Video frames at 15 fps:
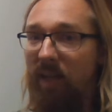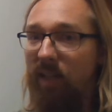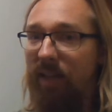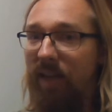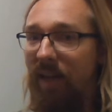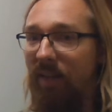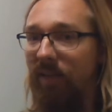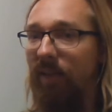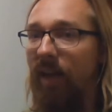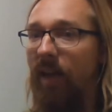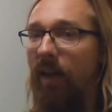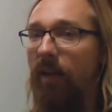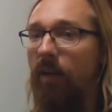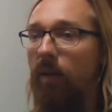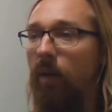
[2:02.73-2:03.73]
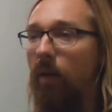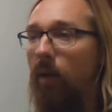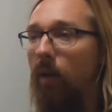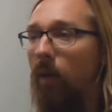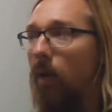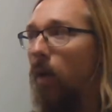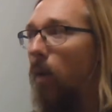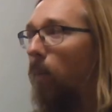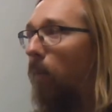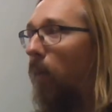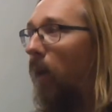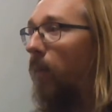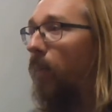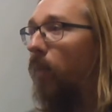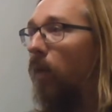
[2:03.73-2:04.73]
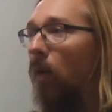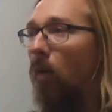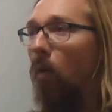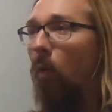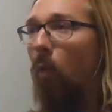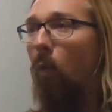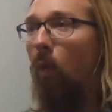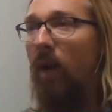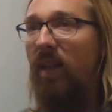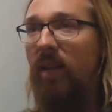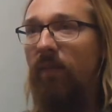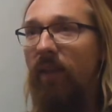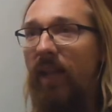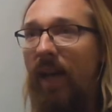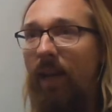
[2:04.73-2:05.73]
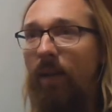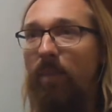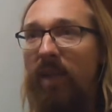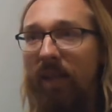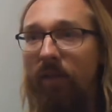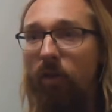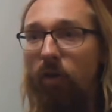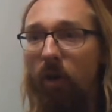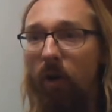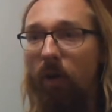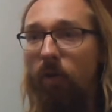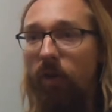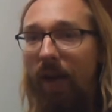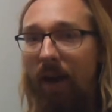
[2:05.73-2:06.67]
the last slide. But what if an atom is charged?